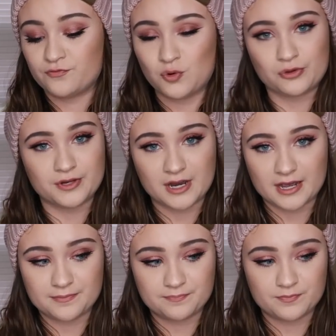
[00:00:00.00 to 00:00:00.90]
for the
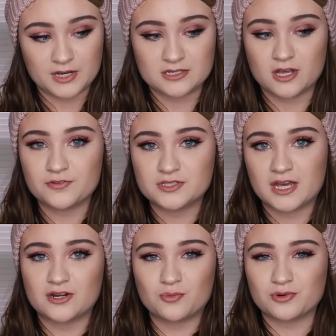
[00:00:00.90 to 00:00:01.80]
night, because
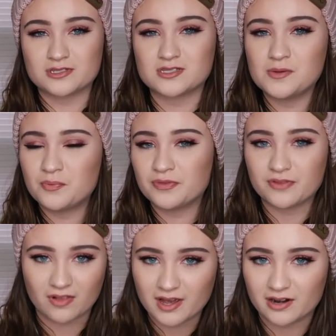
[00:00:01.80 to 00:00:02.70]
obviously I don't want to sleep with
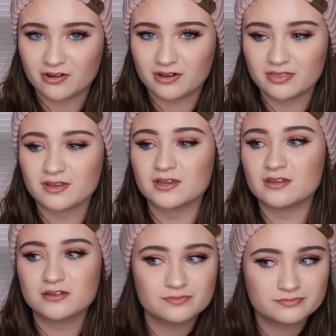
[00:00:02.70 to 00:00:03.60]
the light on,
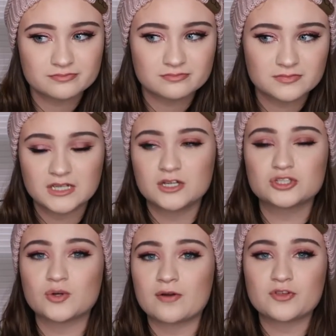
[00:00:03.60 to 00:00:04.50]
like.
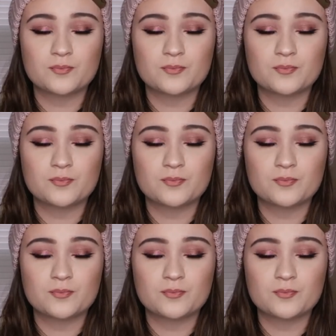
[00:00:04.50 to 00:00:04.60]
So I have